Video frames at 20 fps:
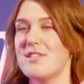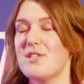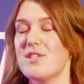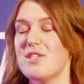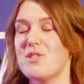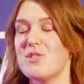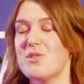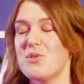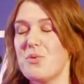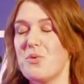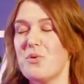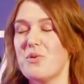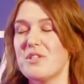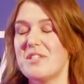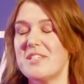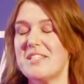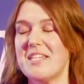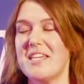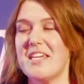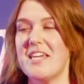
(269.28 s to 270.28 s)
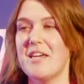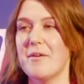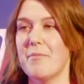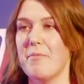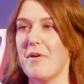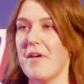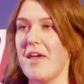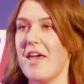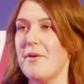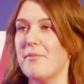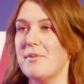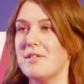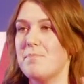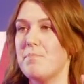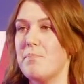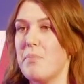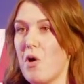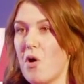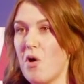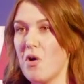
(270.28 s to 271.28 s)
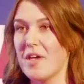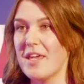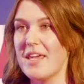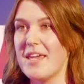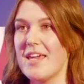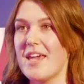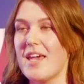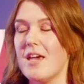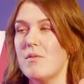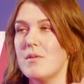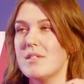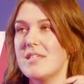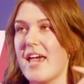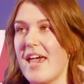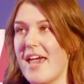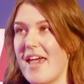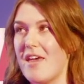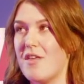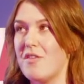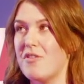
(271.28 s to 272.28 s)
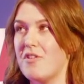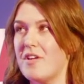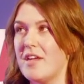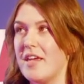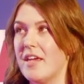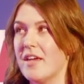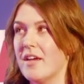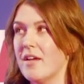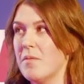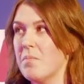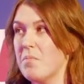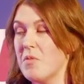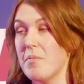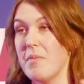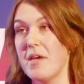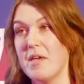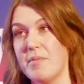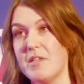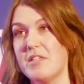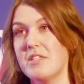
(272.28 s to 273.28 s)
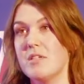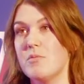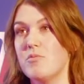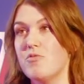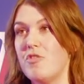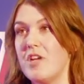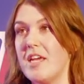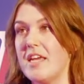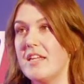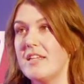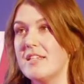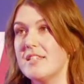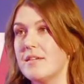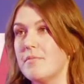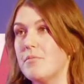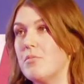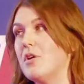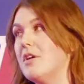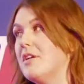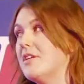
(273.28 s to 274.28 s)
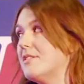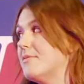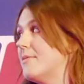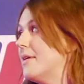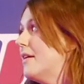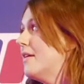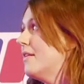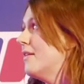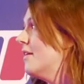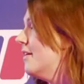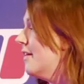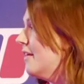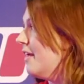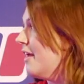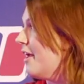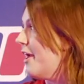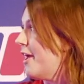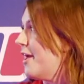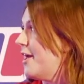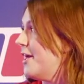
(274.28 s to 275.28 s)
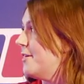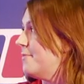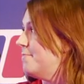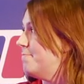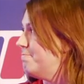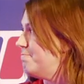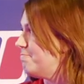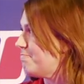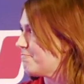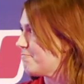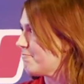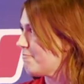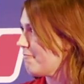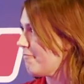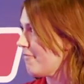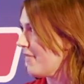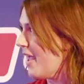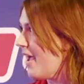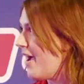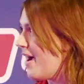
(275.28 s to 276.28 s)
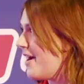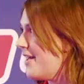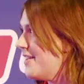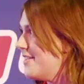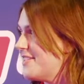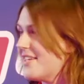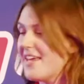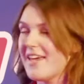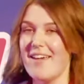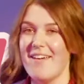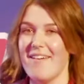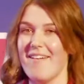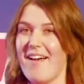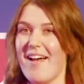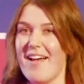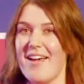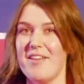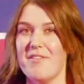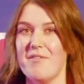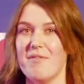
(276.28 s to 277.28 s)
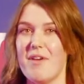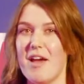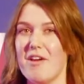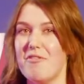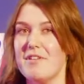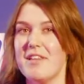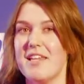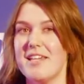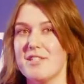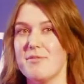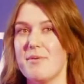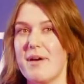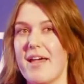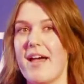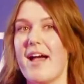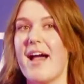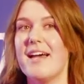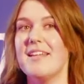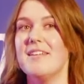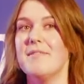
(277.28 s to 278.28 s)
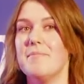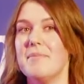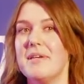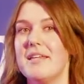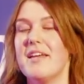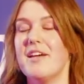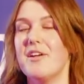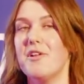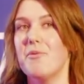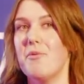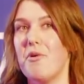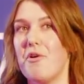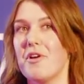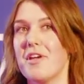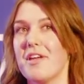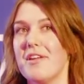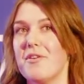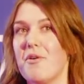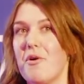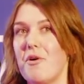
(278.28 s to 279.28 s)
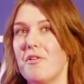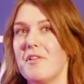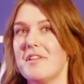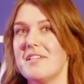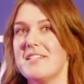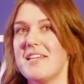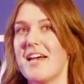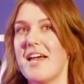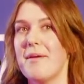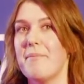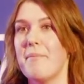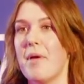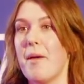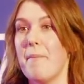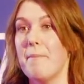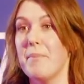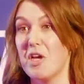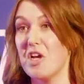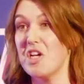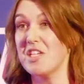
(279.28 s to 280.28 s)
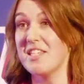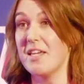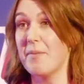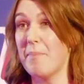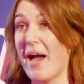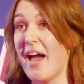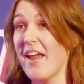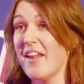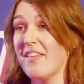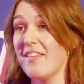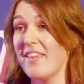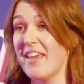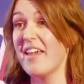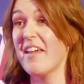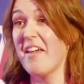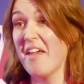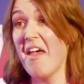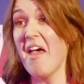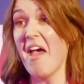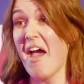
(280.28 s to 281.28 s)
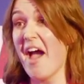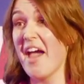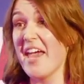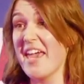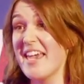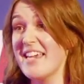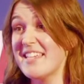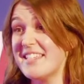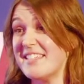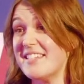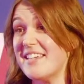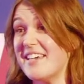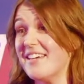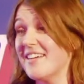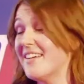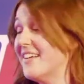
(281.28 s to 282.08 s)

so steep, it was boggy, it was heathery. There might have been some rain at some point as well. And yeah, I realised why I hadn't been hill walking all this time, because apparently I hated it.